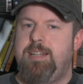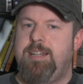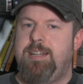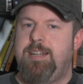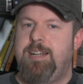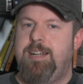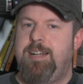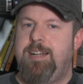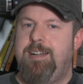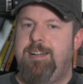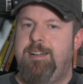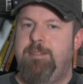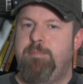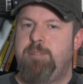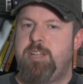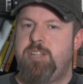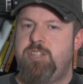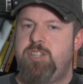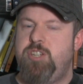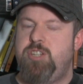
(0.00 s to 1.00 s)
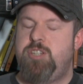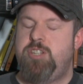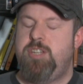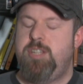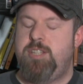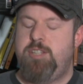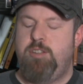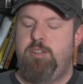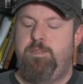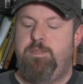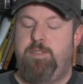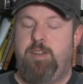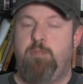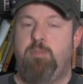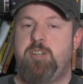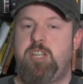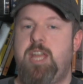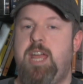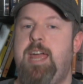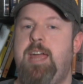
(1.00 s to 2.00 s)
because she's so fun,
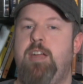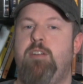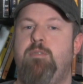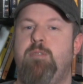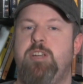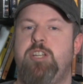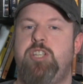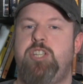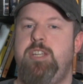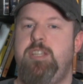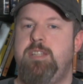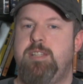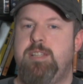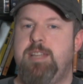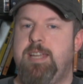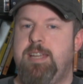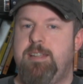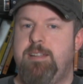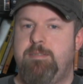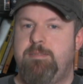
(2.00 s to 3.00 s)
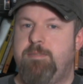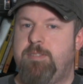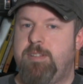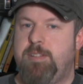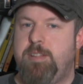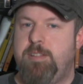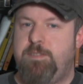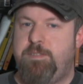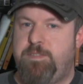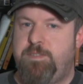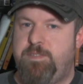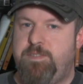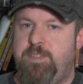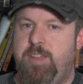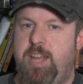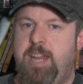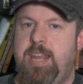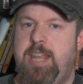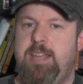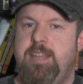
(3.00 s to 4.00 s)
which I agree, she is like the
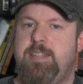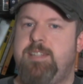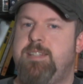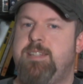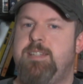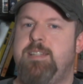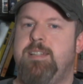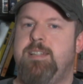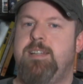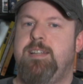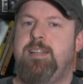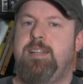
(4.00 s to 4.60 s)
funniest